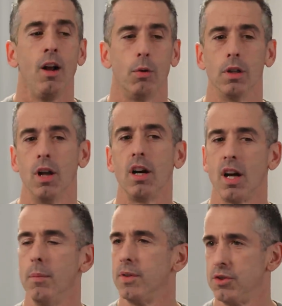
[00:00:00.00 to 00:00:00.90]
Well, along
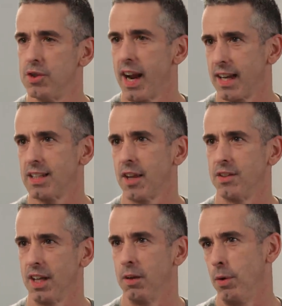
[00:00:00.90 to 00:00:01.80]
comes genetic
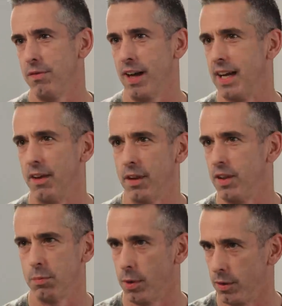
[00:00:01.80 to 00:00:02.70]
testing, and we find out that
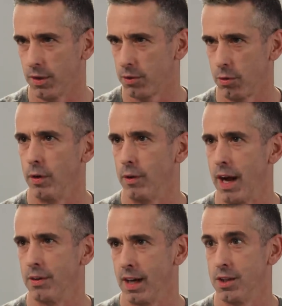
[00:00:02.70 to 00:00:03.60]
these birds are screwing
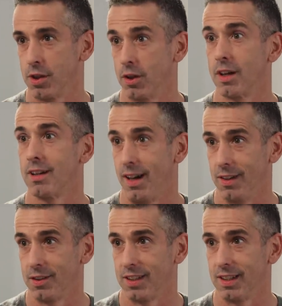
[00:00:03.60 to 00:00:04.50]
around on each other
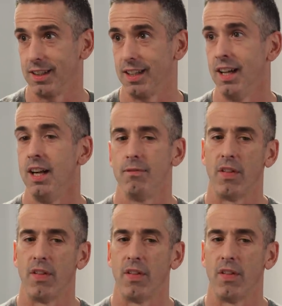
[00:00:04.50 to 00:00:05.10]
constantly, mm.